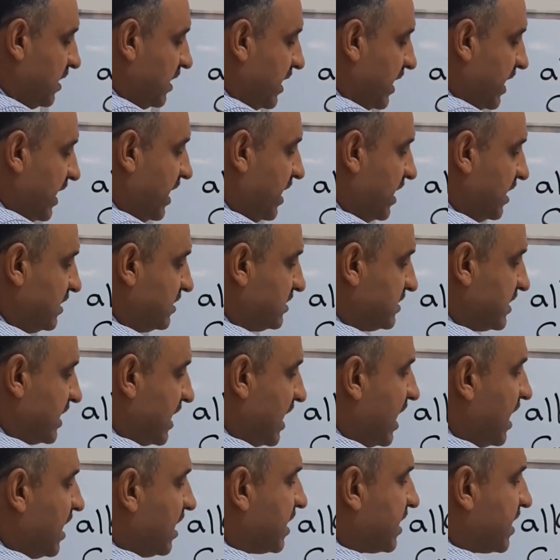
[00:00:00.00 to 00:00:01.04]
is
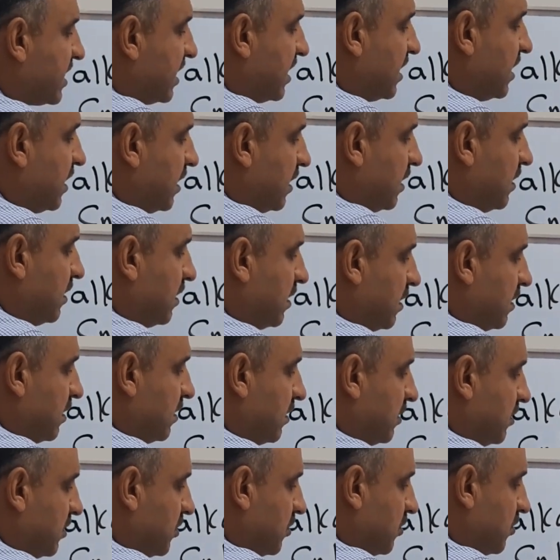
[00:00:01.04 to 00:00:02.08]
alkyl
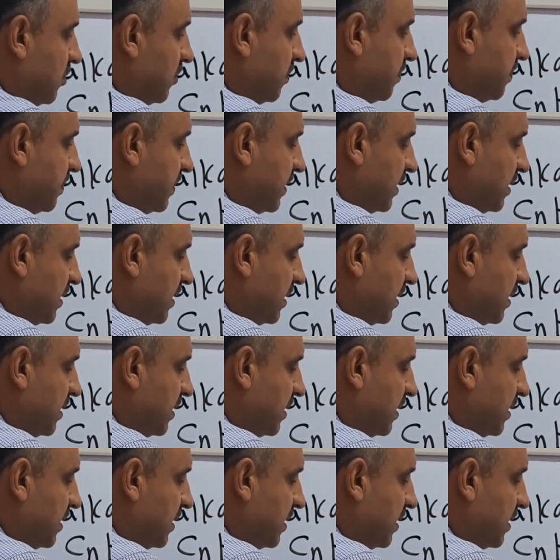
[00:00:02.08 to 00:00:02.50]
group